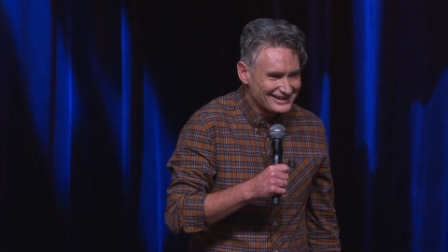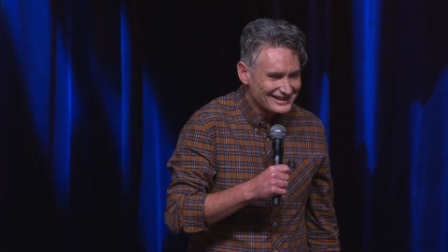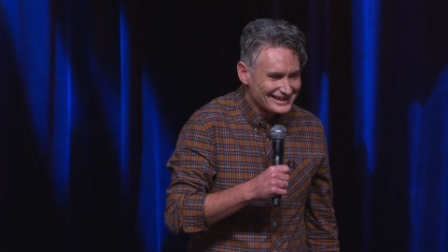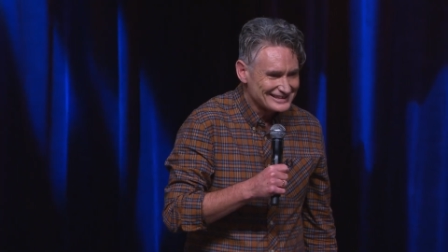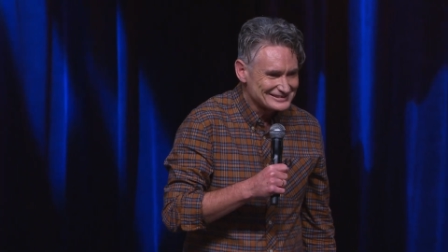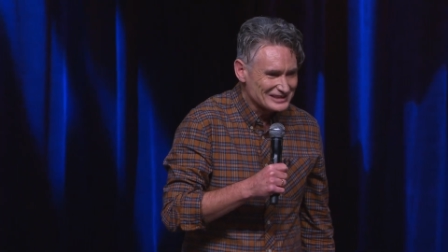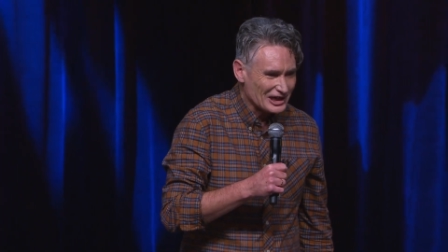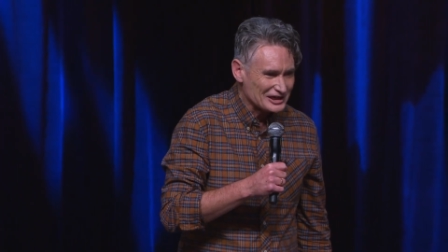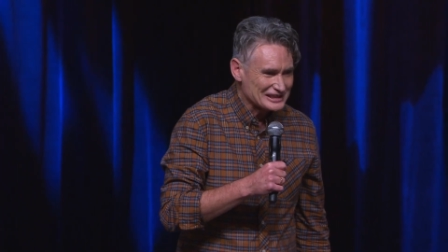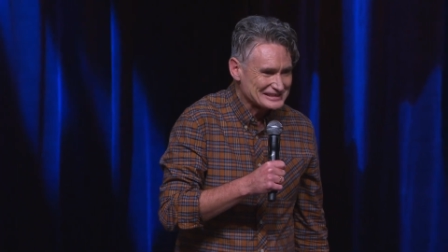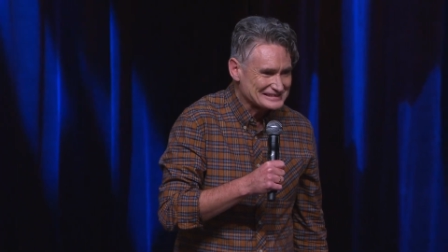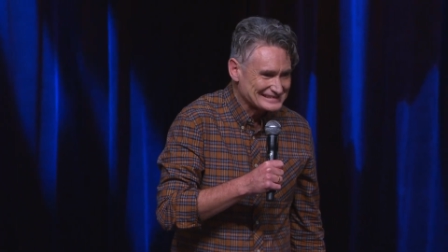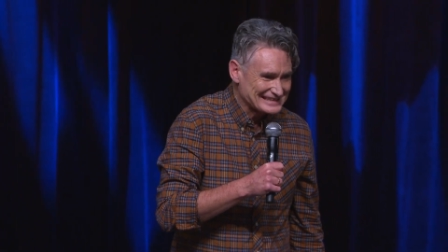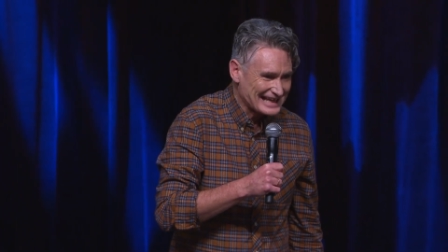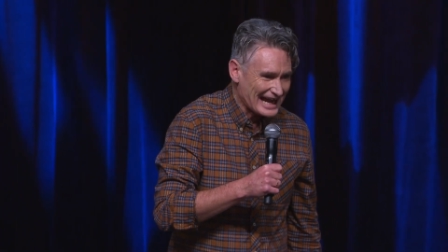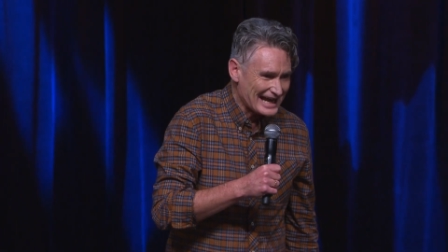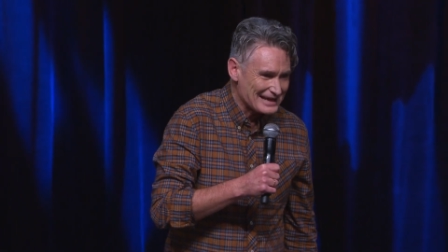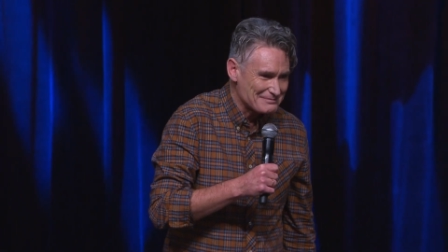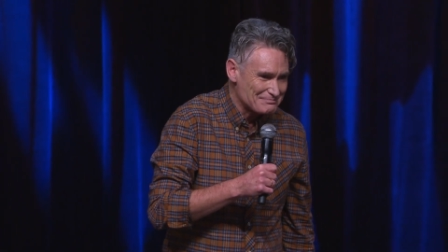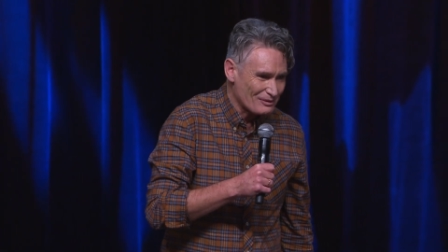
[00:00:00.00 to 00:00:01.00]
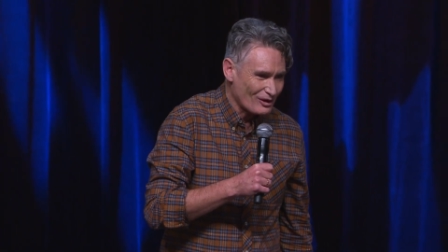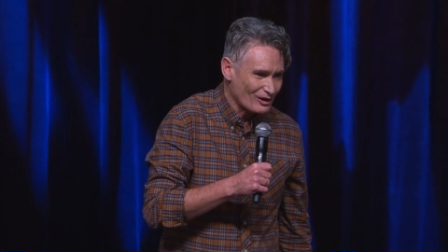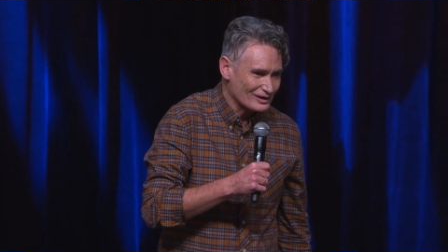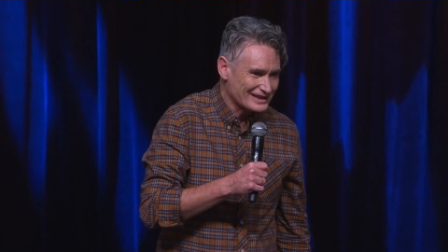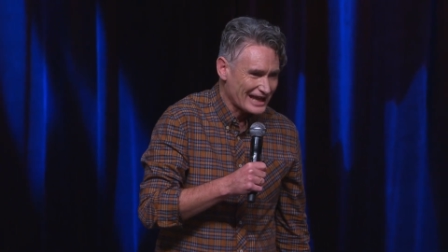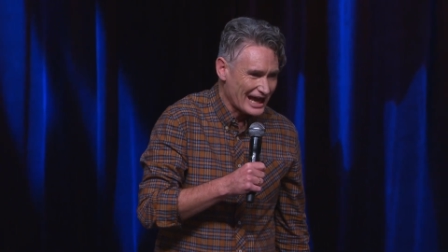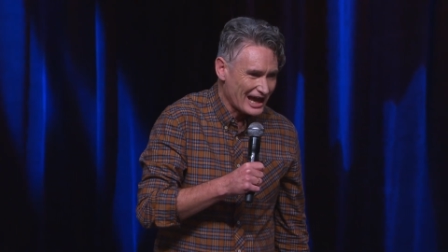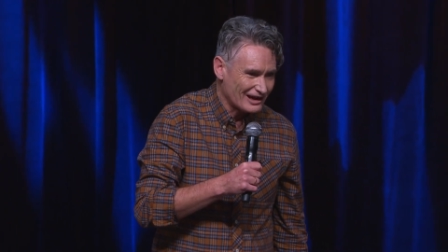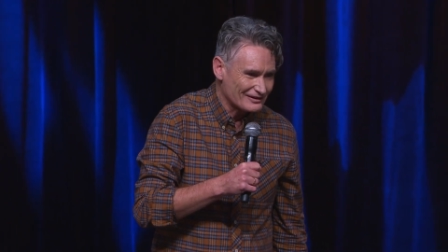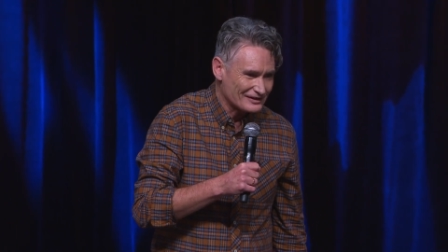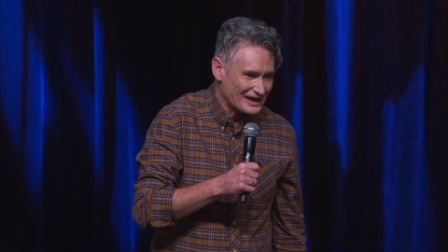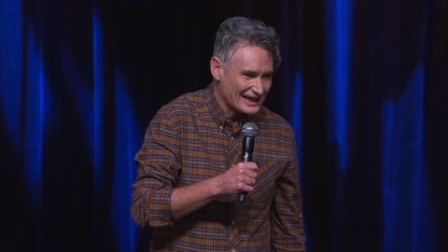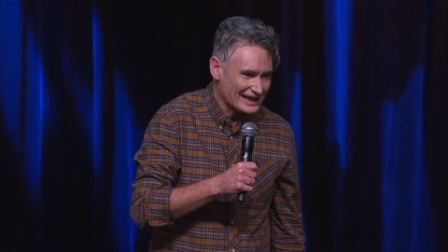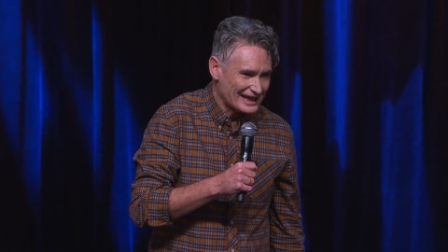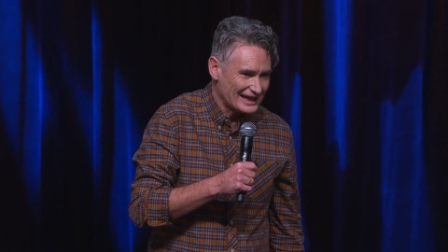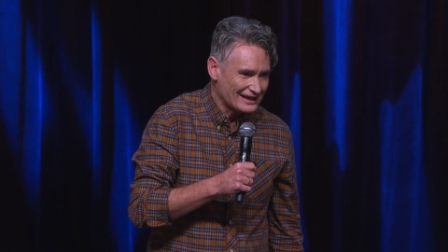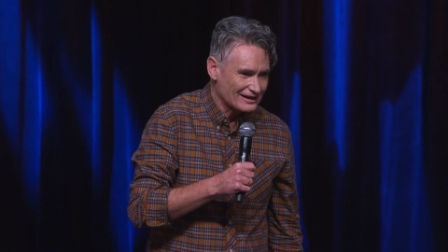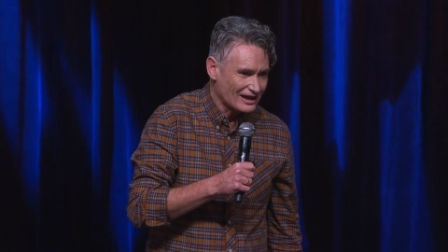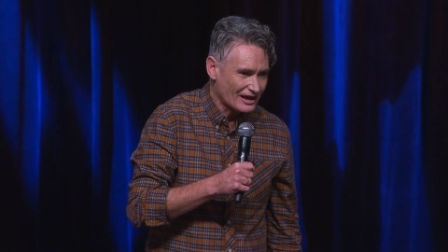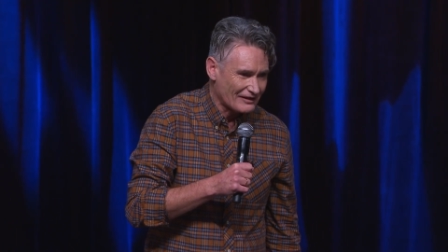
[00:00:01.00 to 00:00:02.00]
He's on a skateboard going down a
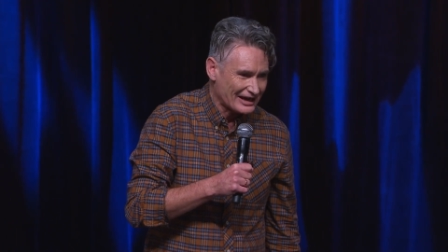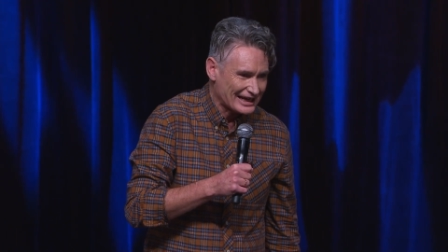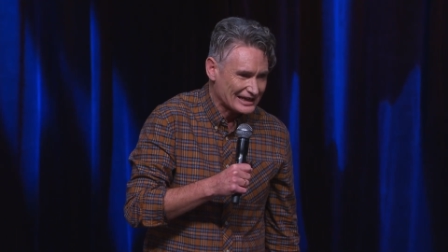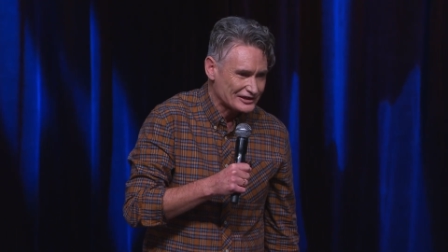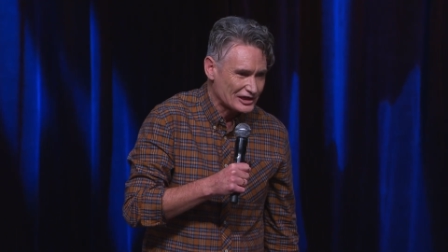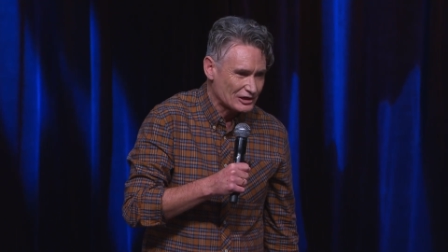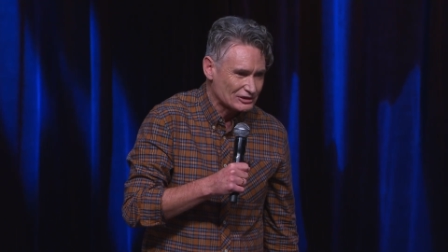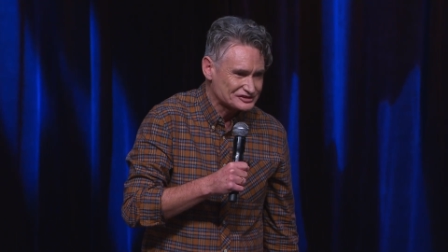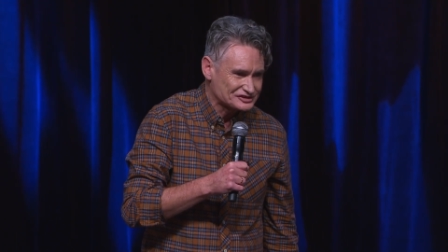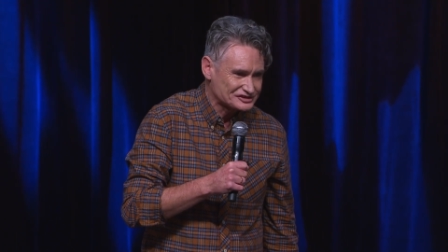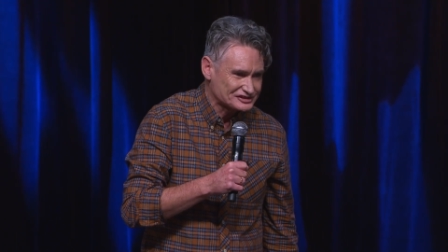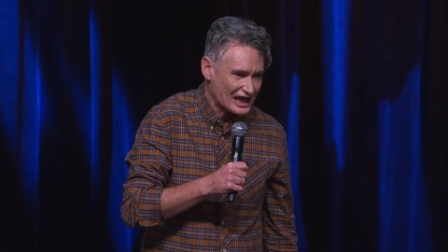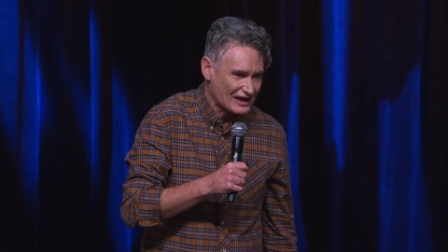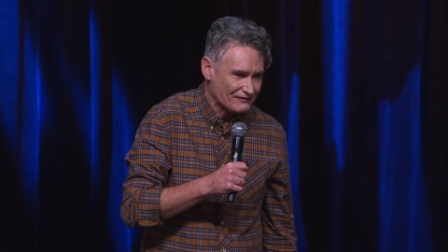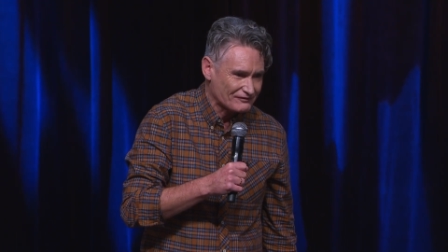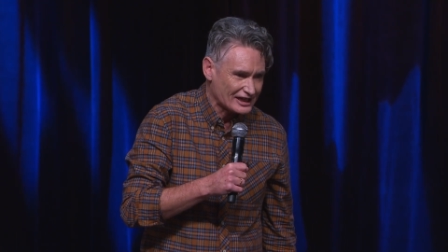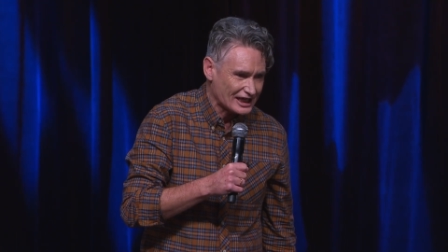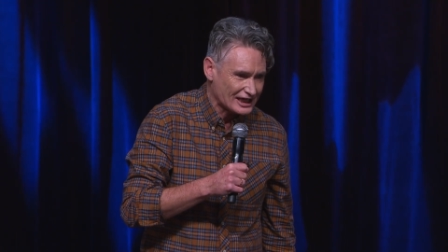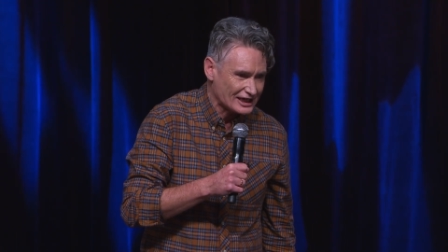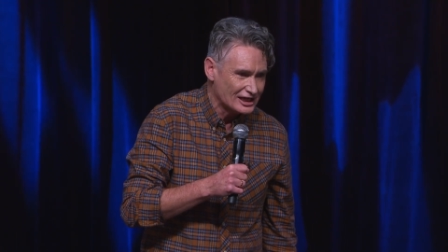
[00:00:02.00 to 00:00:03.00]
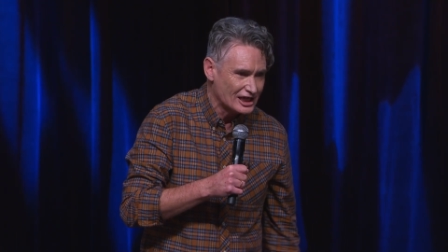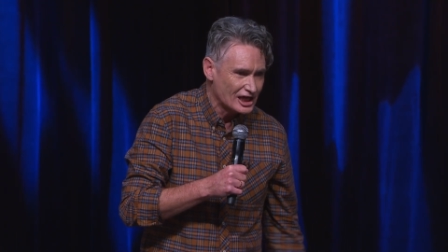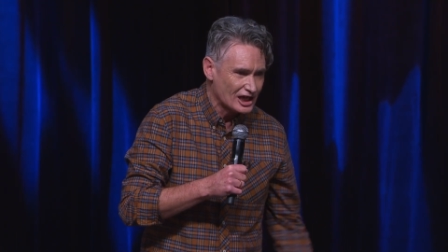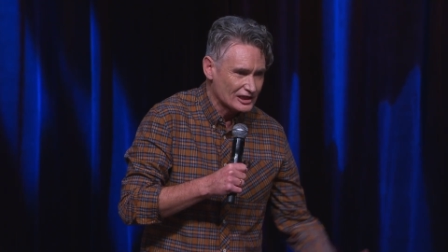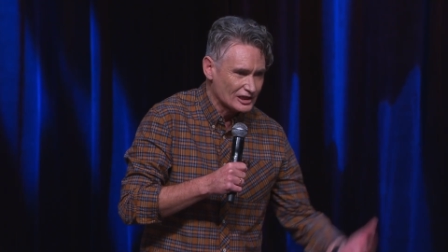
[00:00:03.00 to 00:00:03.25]
hill, I reckon doing 70,